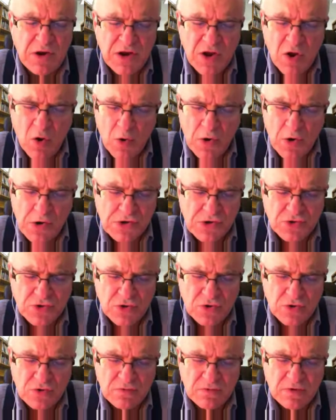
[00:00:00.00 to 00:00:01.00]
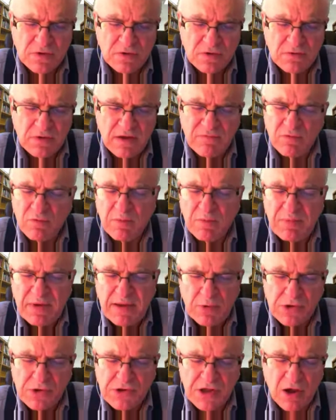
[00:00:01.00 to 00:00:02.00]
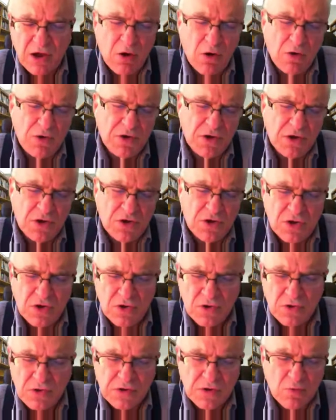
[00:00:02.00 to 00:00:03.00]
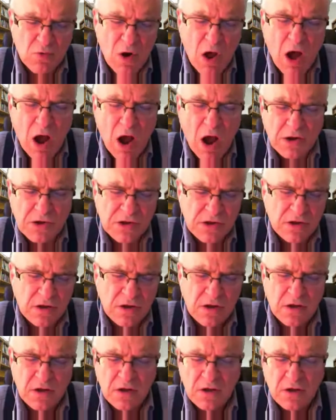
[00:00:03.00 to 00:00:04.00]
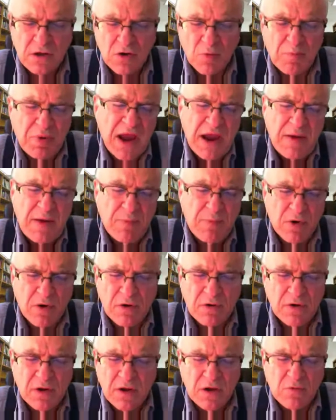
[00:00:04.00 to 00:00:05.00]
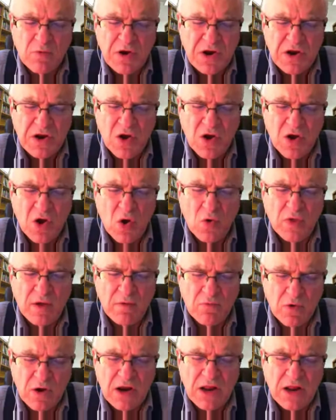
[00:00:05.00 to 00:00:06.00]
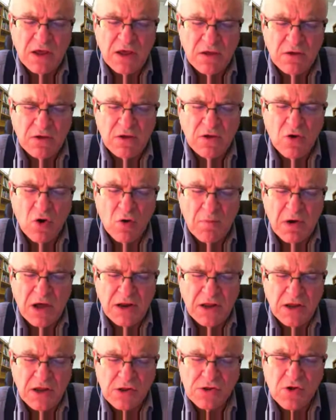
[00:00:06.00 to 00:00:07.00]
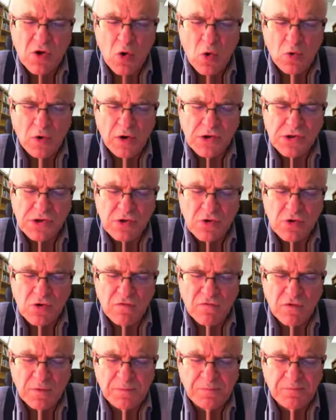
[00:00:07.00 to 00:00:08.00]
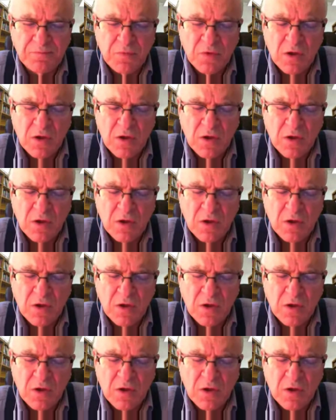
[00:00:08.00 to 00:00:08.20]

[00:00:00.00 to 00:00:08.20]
We know it's true. Even when people say, oh, you can use rocks or paper, we know that really your money is gold and silver.